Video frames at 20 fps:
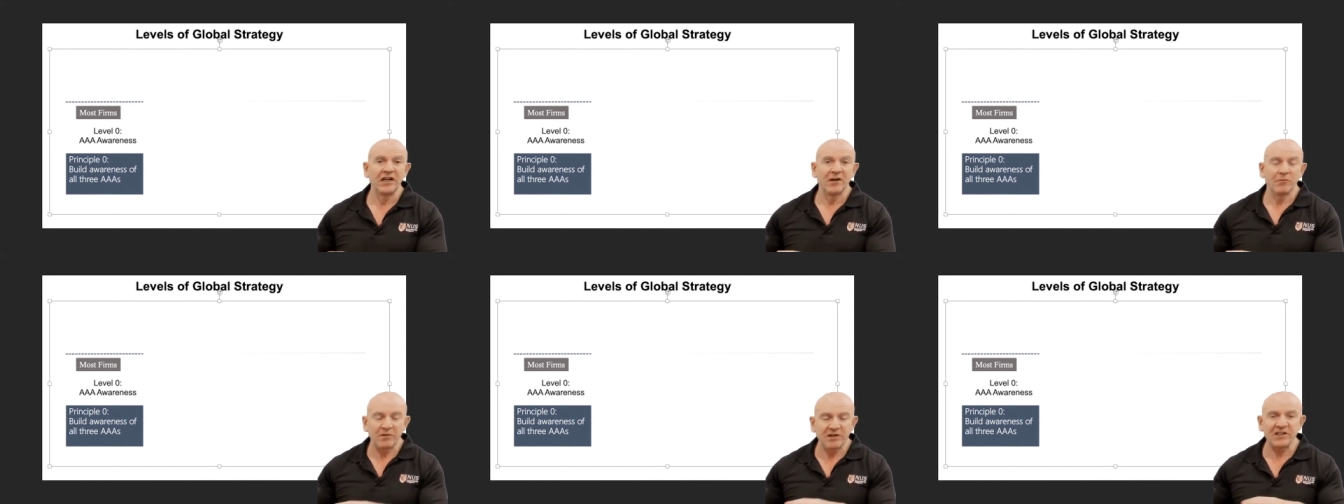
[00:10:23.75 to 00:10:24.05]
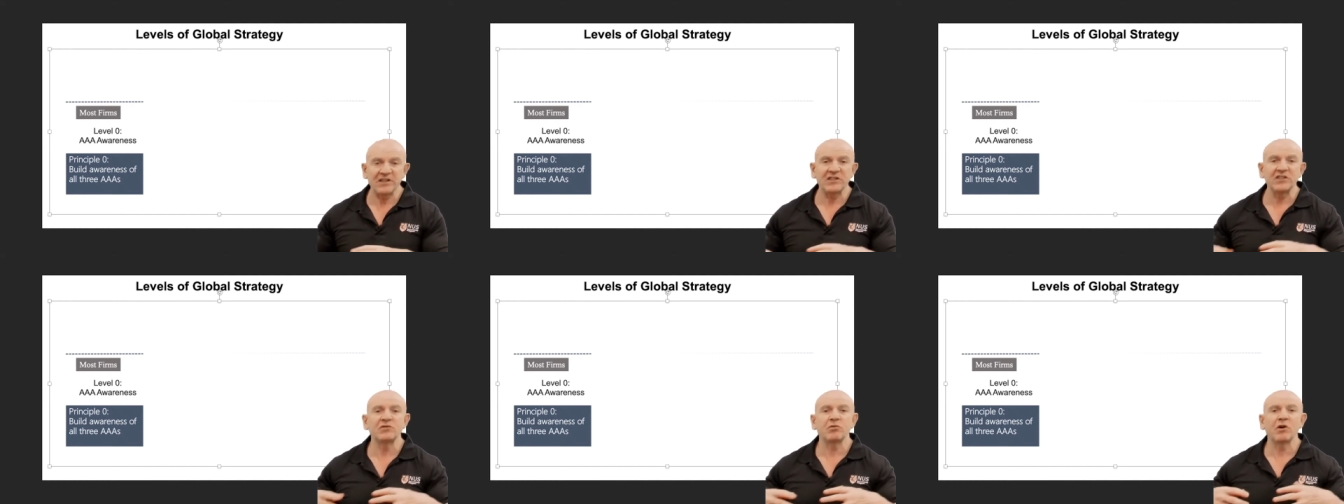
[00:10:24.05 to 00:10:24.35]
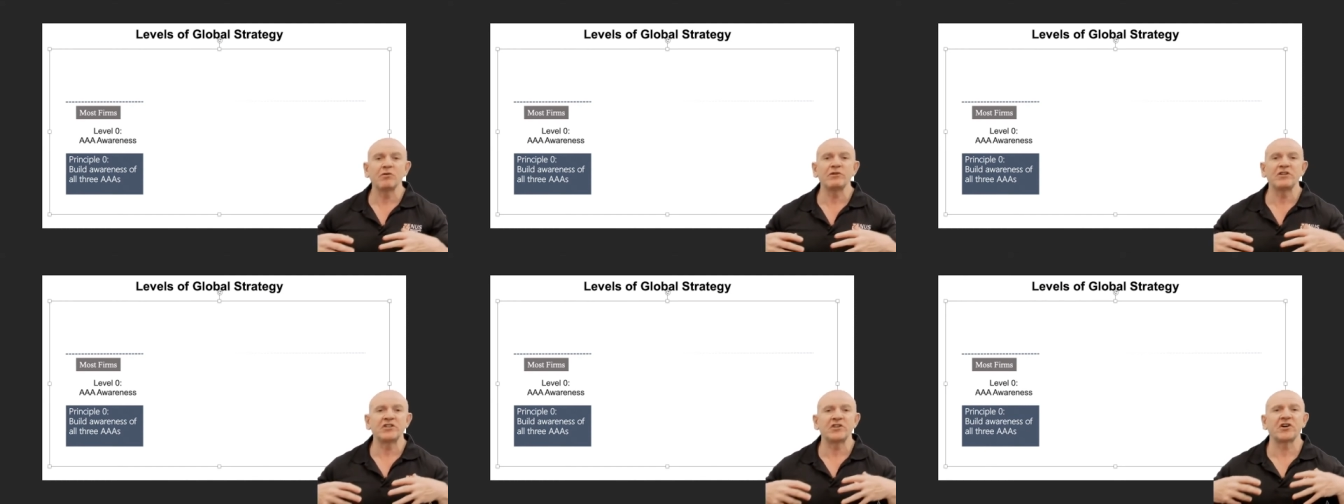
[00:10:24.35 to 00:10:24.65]
but this is where
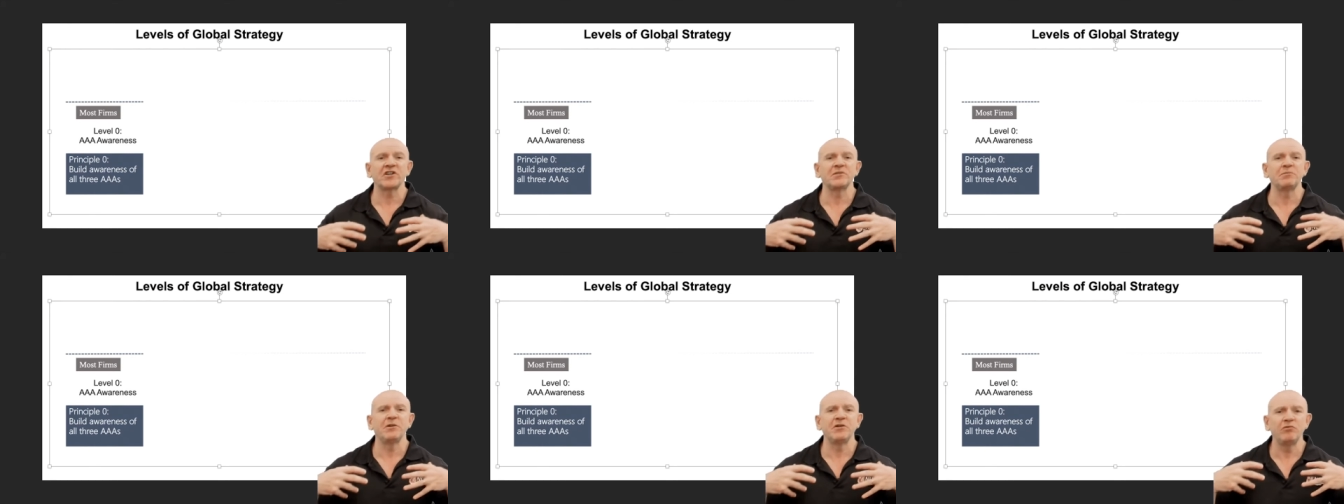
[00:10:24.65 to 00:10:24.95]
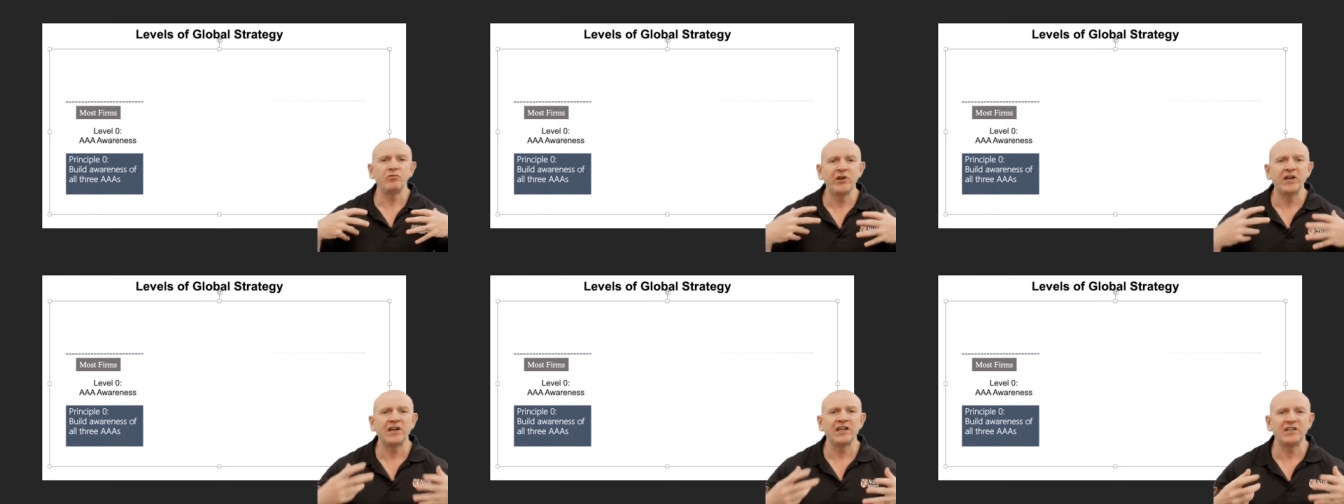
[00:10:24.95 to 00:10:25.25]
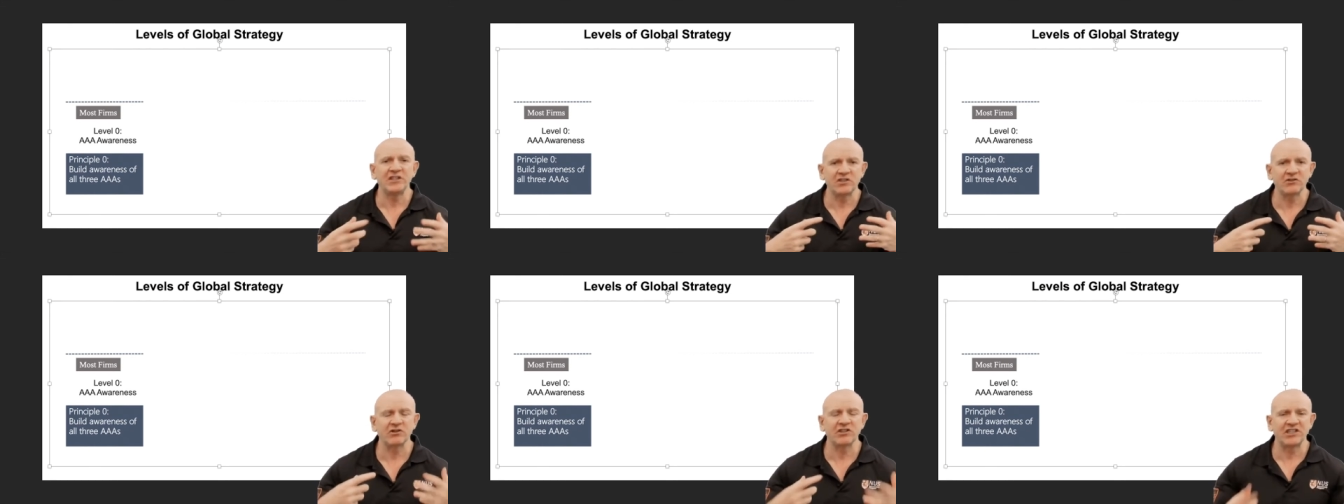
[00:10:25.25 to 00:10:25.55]
we start to be really
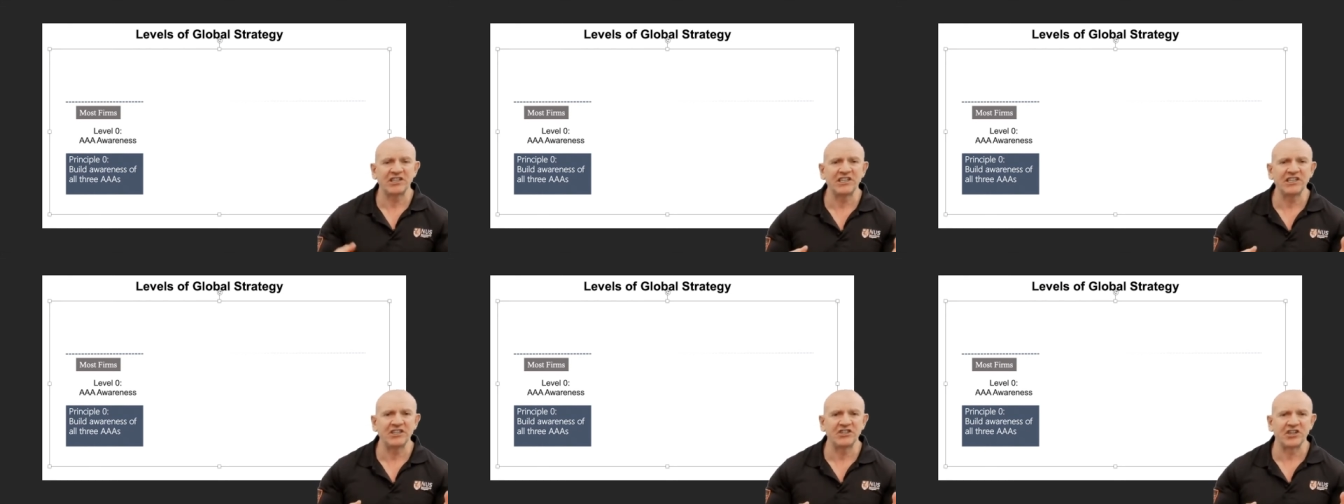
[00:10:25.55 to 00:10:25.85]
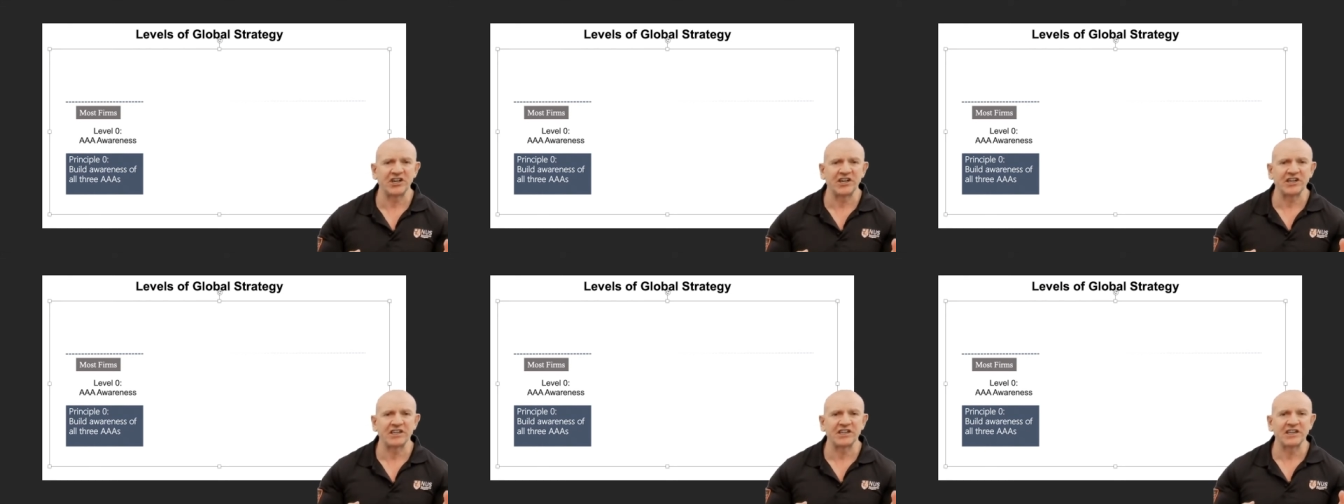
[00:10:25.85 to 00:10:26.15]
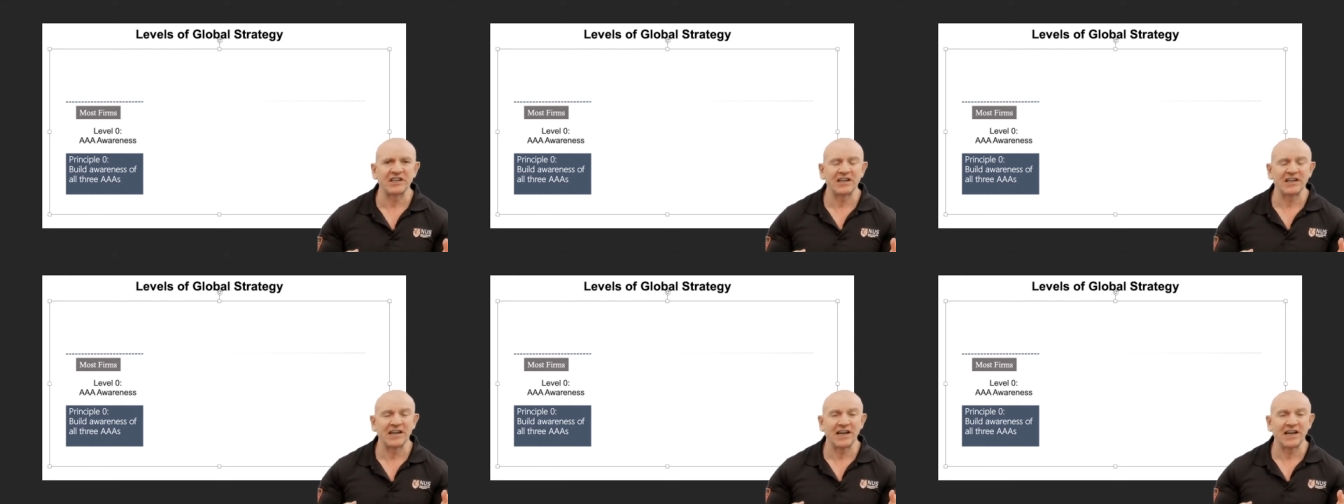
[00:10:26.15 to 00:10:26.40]
strategic